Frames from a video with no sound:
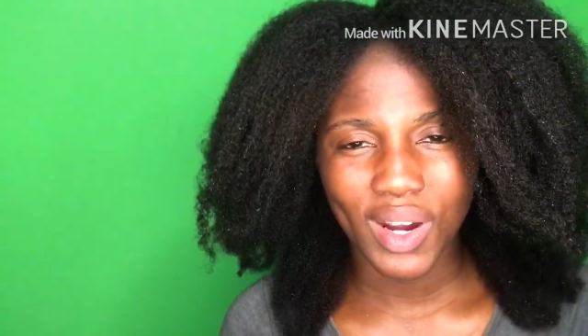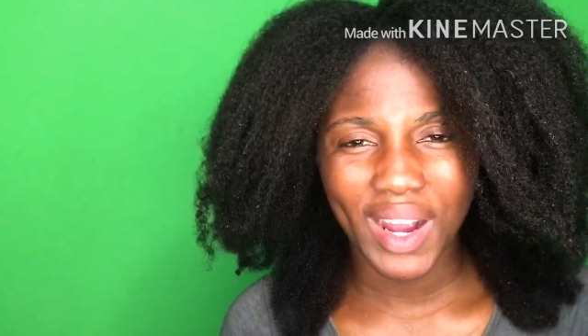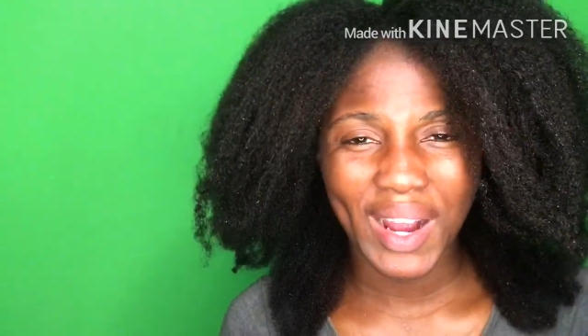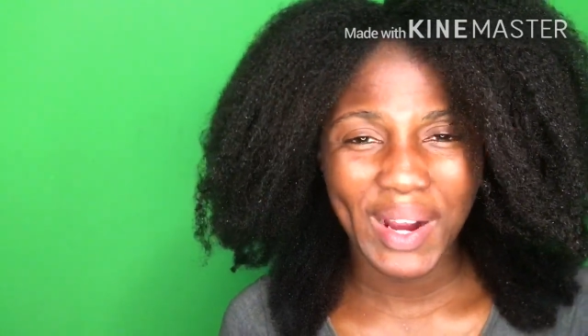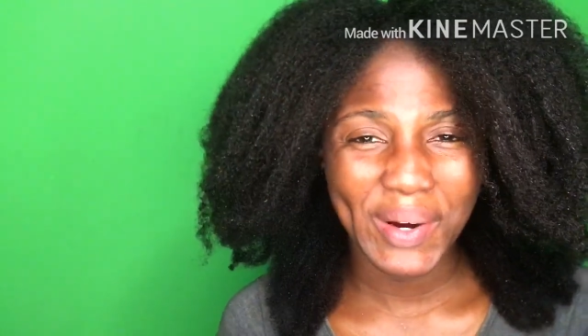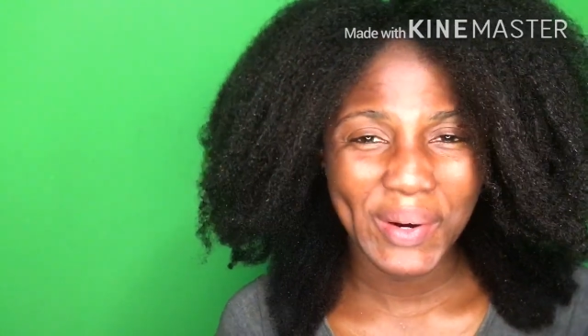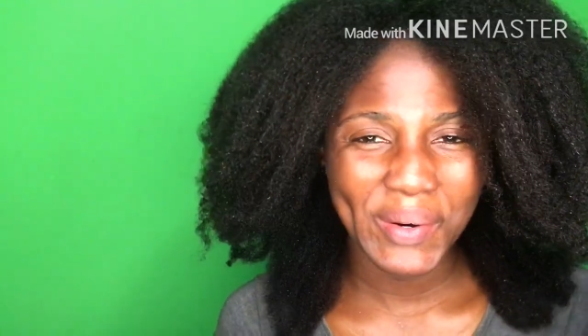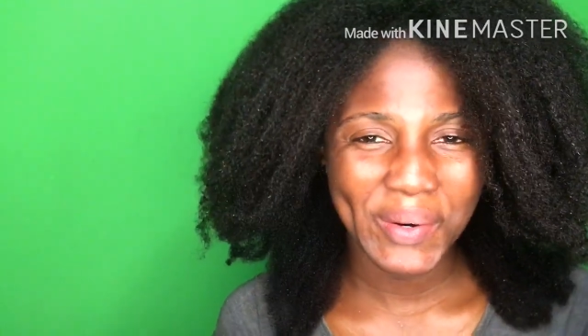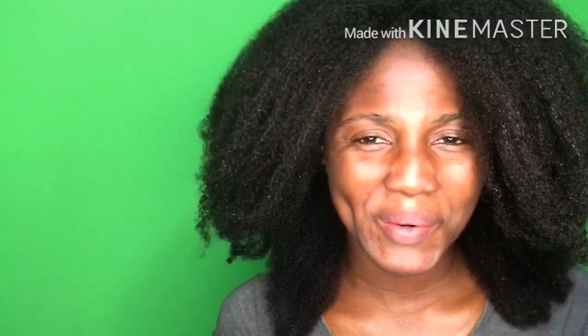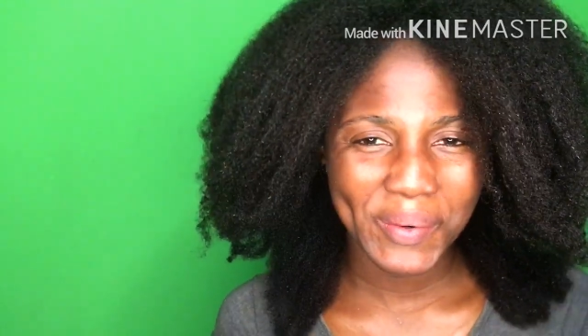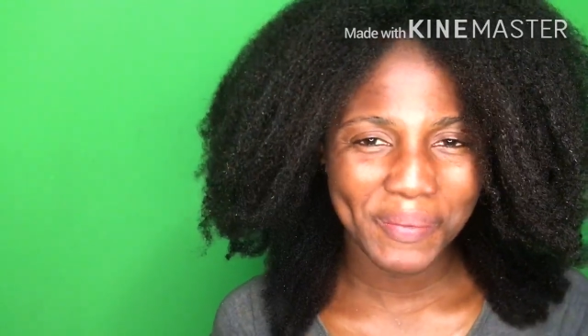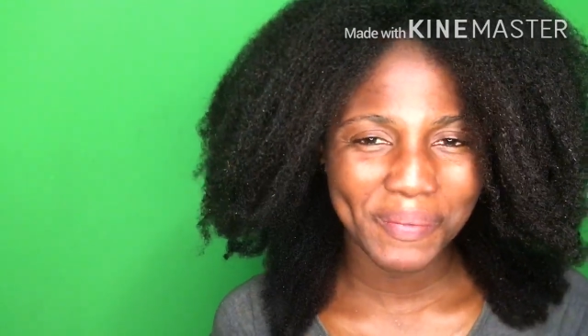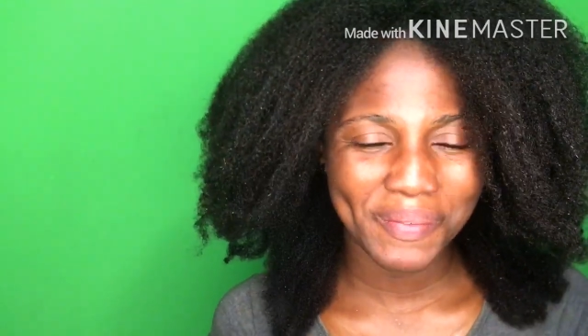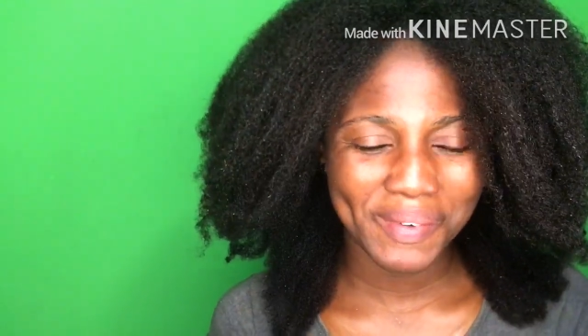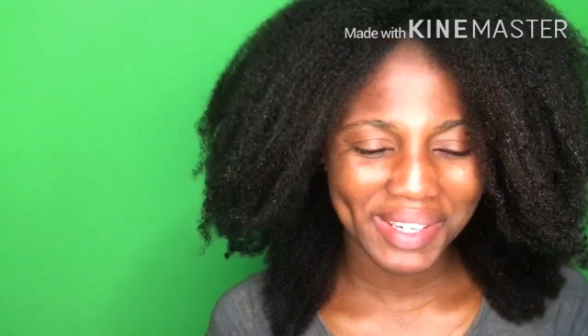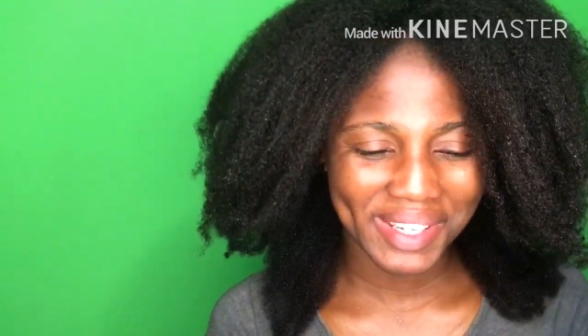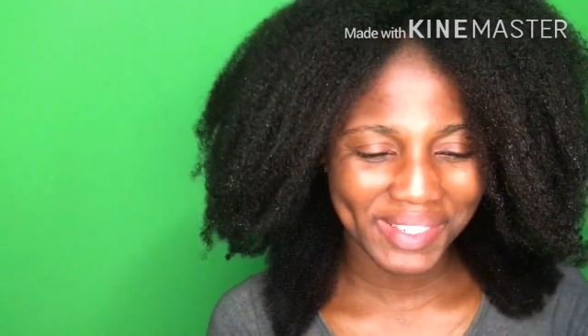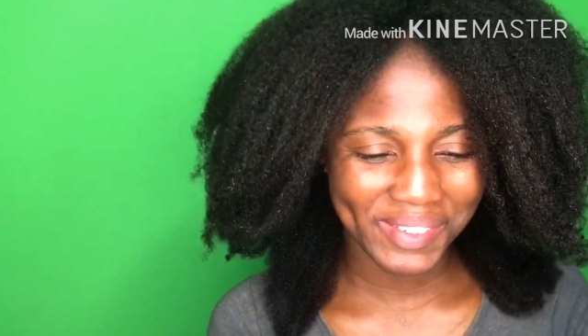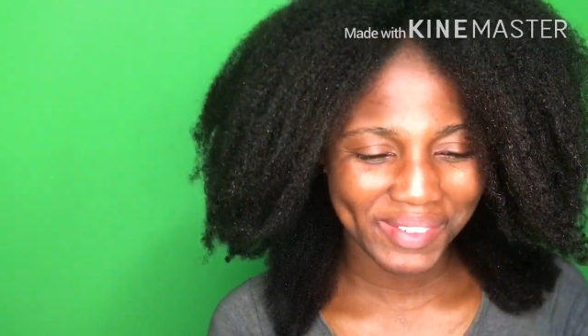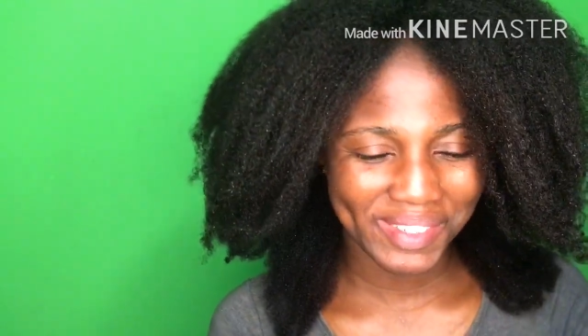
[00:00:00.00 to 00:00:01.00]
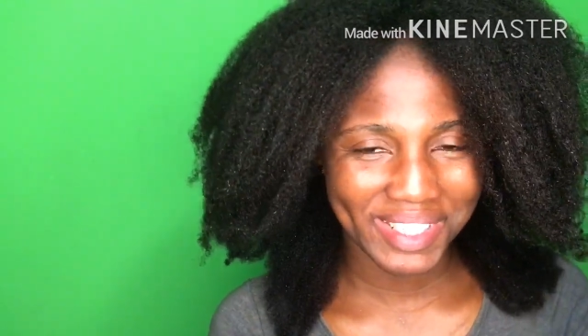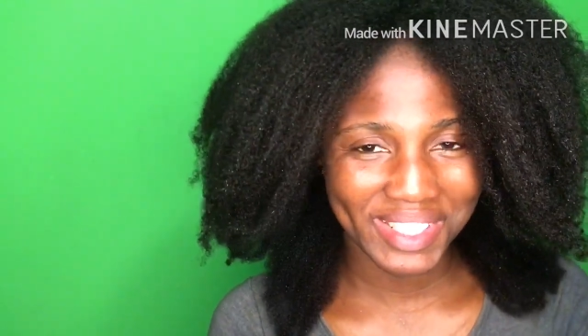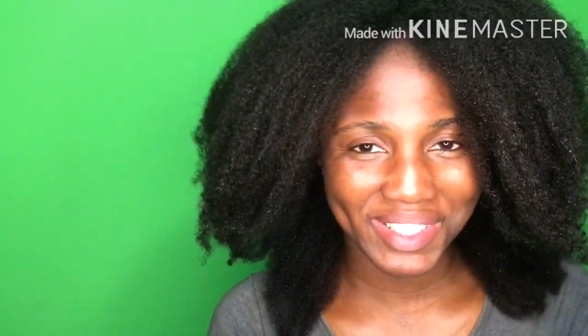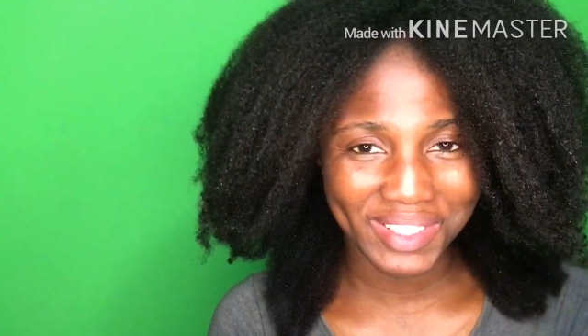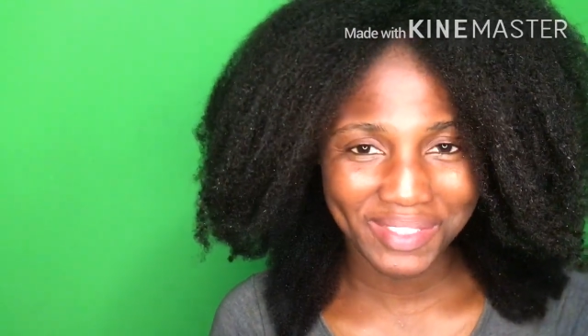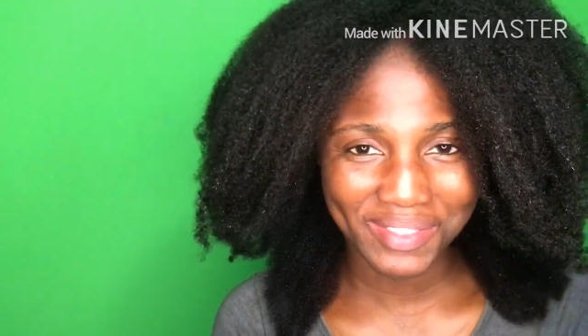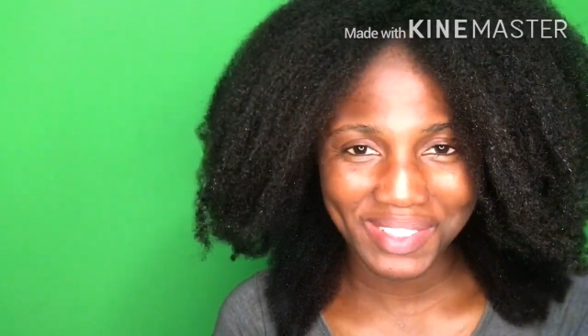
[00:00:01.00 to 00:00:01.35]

I hope it was